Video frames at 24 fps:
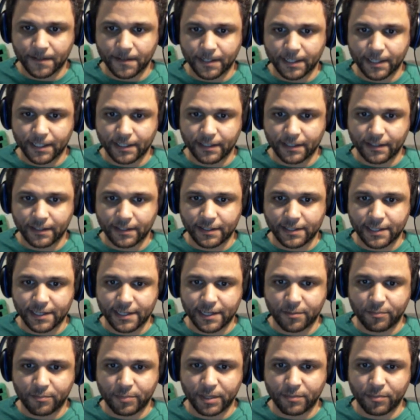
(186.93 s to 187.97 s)
Alright, let's
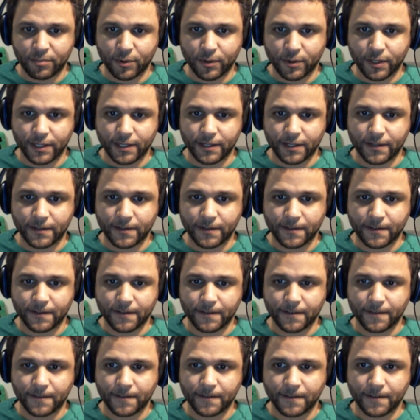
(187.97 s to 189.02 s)
no big boy.
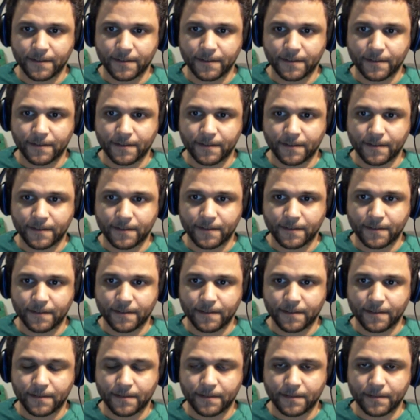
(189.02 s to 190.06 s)

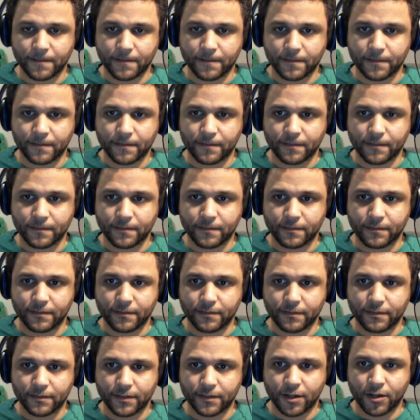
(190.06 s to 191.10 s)
Stunky.
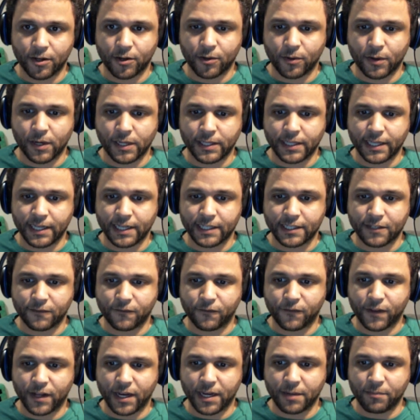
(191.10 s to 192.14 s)
Oh, I think it's a
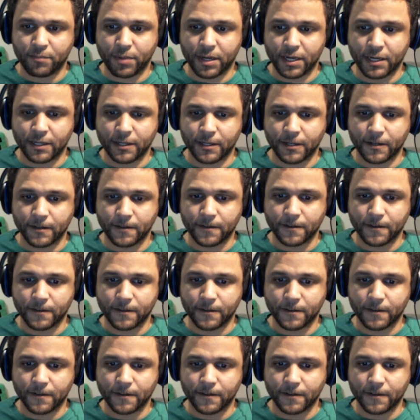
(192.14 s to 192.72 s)
flying bug.